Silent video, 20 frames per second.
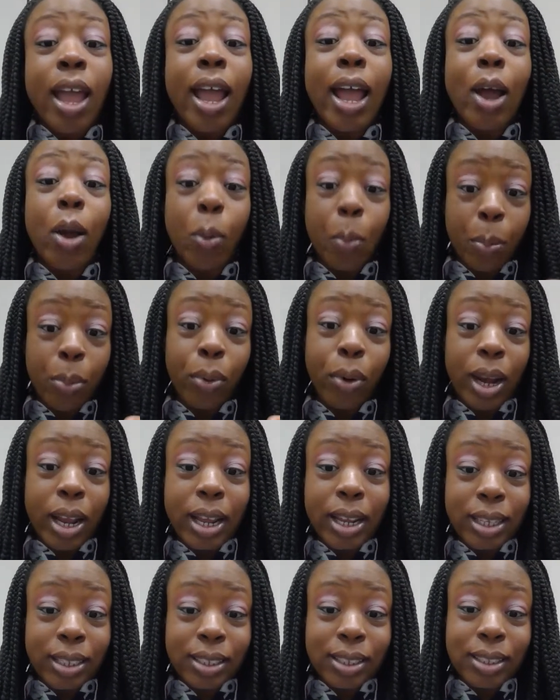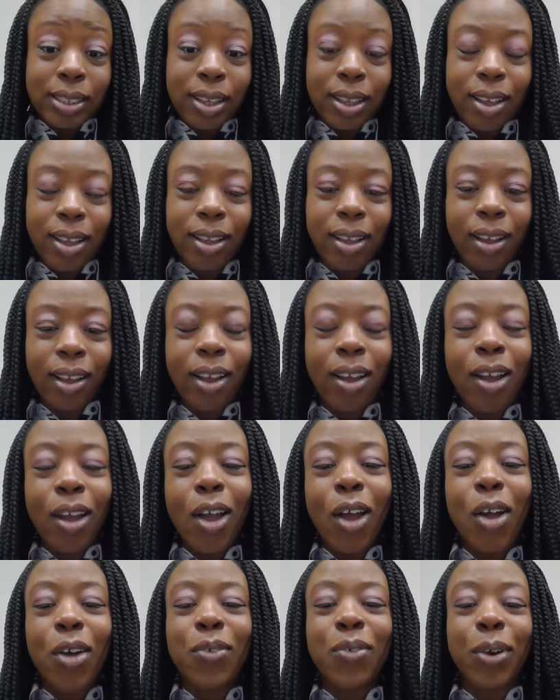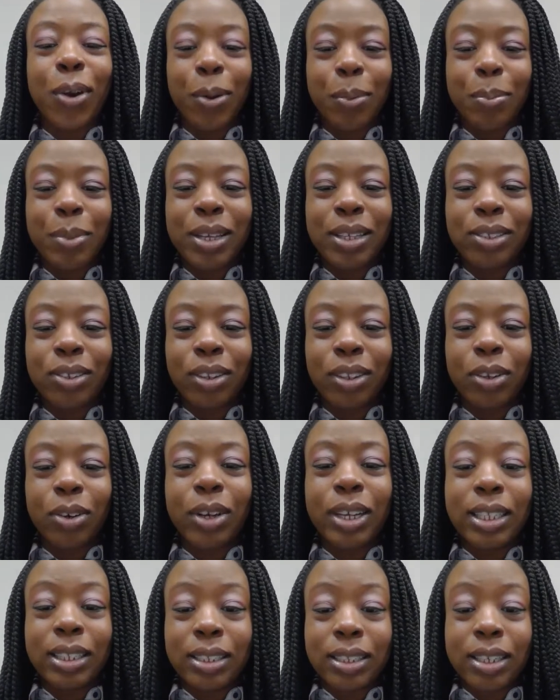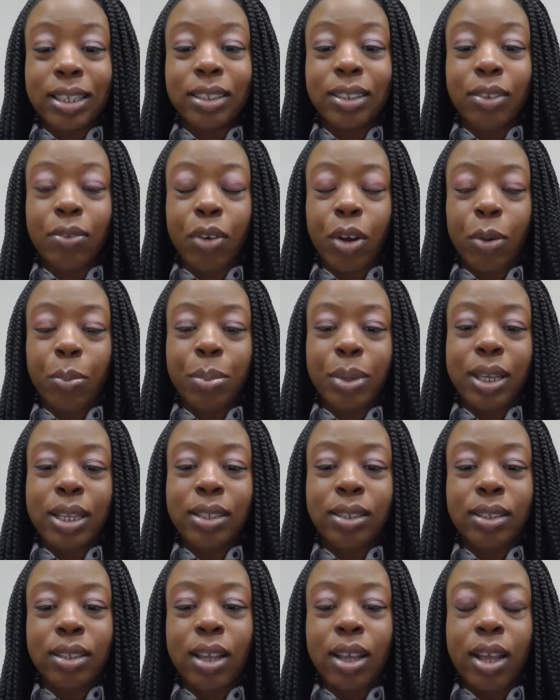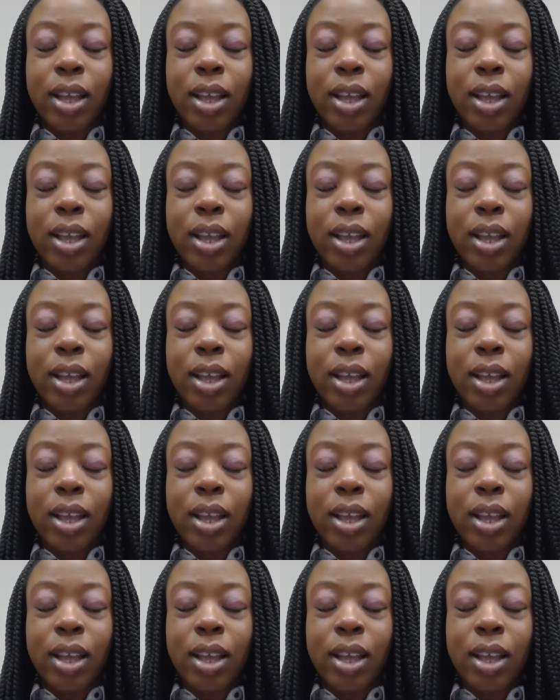Outbreaks of herpes or little incidents of herpes.